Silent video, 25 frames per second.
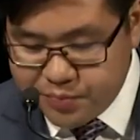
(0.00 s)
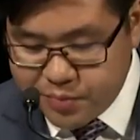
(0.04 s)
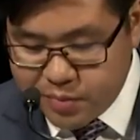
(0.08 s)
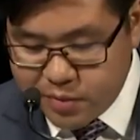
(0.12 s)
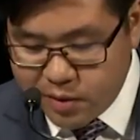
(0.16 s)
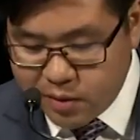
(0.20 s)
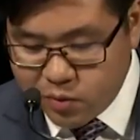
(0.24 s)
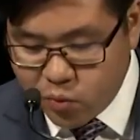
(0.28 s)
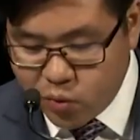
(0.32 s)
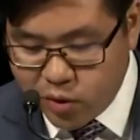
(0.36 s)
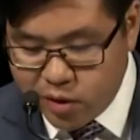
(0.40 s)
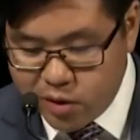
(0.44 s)

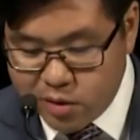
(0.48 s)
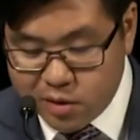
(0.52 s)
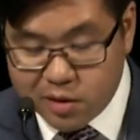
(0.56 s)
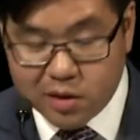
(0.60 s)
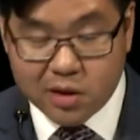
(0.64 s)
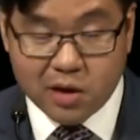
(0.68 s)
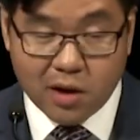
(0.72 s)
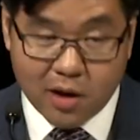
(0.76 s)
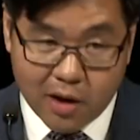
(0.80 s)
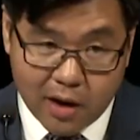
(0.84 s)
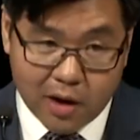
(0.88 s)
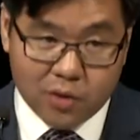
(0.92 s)
that we
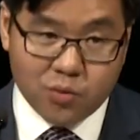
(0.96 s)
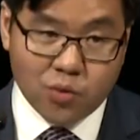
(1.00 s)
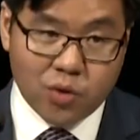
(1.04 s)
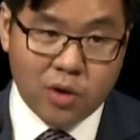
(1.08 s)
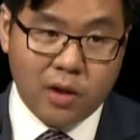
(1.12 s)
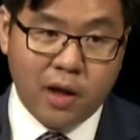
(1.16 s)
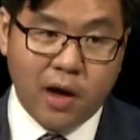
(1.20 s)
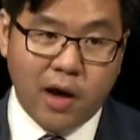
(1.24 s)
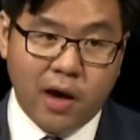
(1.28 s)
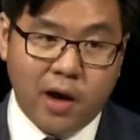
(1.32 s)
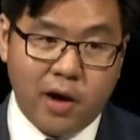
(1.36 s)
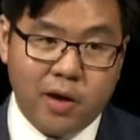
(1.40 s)
can't
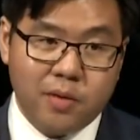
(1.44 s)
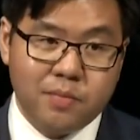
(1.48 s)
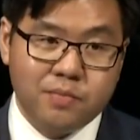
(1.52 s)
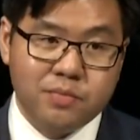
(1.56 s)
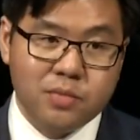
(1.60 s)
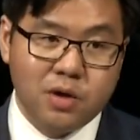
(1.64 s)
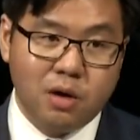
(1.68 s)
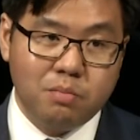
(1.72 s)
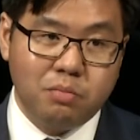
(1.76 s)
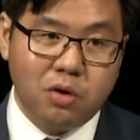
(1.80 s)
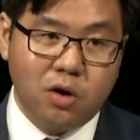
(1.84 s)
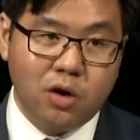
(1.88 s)
rely
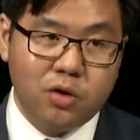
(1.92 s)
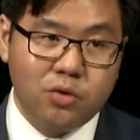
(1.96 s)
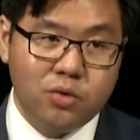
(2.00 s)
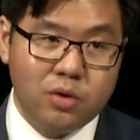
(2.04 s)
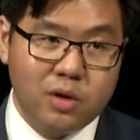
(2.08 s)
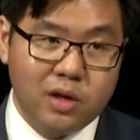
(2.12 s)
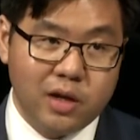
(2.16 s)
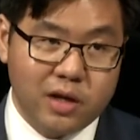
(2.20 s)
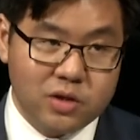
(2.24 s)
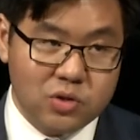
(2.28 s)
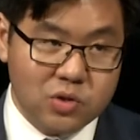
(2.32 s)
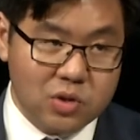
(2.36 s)
upon
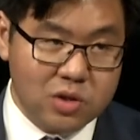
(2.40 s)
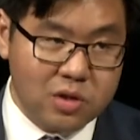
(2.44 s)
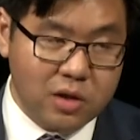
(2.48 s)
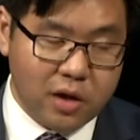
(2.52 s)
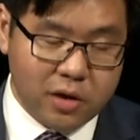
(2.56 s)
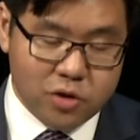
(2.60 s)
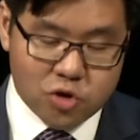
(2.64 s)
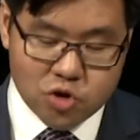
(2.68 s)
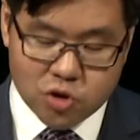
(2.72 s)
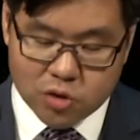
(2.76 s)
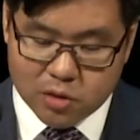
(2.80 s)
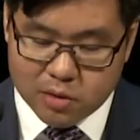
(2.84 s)

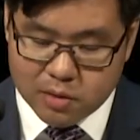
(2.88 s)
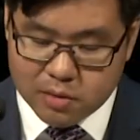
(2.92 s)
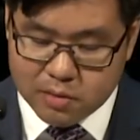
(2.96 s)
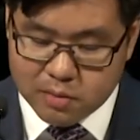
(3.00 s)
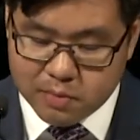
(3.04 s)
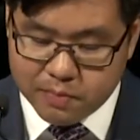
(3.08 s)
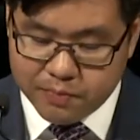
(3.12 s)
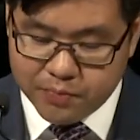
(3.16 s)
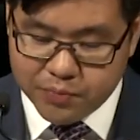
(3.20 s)
legislation,